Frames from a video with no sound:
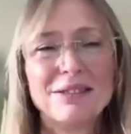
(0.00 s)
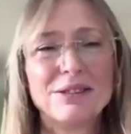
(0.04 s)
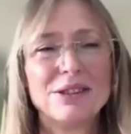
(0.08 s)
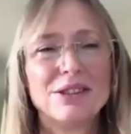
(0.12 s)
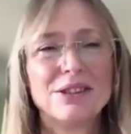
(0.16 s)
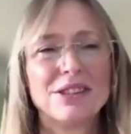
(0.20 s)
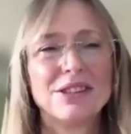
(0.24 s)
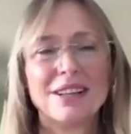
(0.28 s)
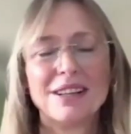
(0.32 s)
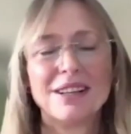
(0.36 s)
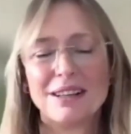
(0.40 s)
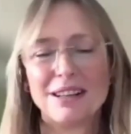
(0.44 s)
was
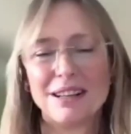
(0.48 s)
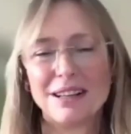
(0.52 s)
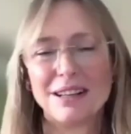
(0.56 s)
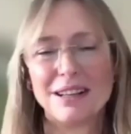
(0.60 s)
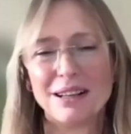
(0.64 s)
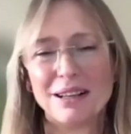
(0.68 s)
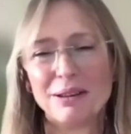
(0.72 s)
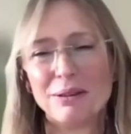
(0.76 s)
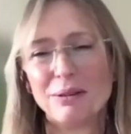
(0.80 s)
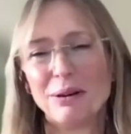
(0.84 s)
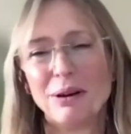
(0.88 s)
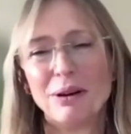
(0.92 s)

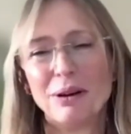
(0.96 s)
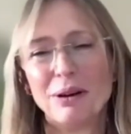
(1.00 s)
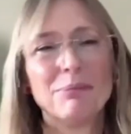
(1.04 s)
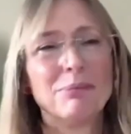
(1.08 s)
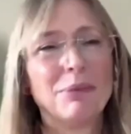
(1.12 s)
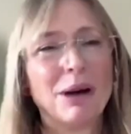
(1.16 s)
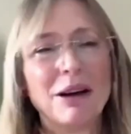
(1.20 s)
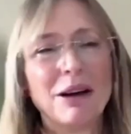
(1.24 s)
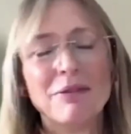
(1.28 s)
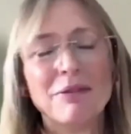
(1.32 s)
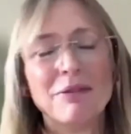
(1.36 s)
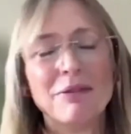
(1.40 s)
a
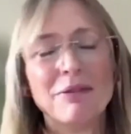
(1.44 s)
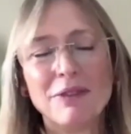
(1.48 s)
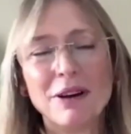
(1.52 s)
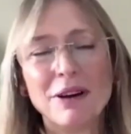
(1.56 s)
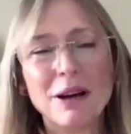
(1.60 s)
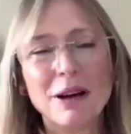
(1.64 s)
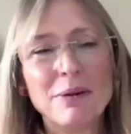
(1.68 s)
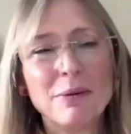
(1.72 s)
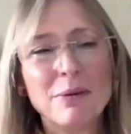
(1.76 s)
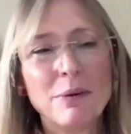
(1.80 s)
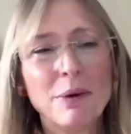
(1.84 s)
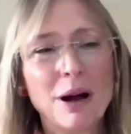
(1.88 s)

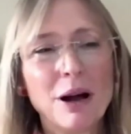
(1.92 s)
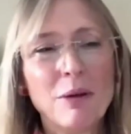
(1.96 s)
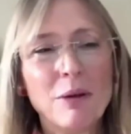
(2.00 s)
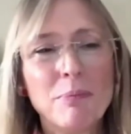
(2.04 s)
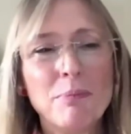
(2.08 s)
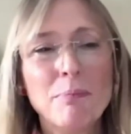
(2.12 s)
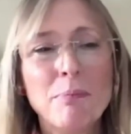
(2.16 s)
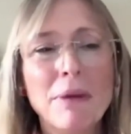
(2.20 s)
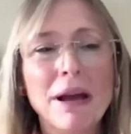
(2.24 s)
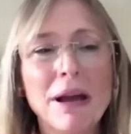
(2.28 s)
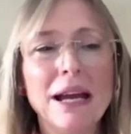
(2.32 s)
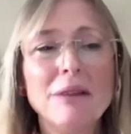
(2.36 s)
very well
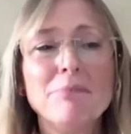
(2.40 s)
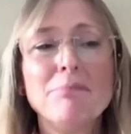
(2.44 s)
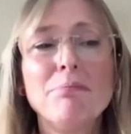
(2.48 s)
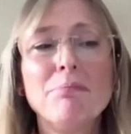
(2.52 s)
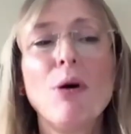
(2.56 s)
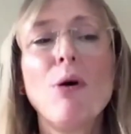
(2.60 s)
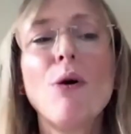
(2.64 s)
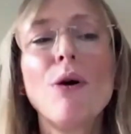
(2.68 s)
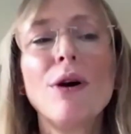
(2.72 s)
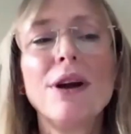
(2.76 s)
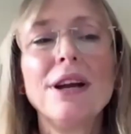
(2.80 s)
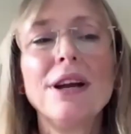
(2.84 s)
made
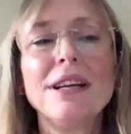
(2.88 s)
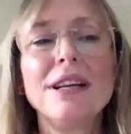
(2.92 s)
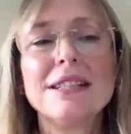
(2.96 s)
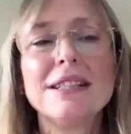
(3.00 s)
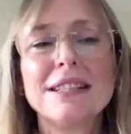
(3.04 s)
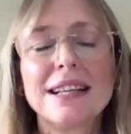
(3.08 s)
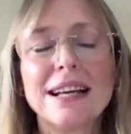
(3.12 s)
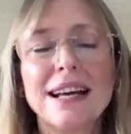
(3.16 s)
point.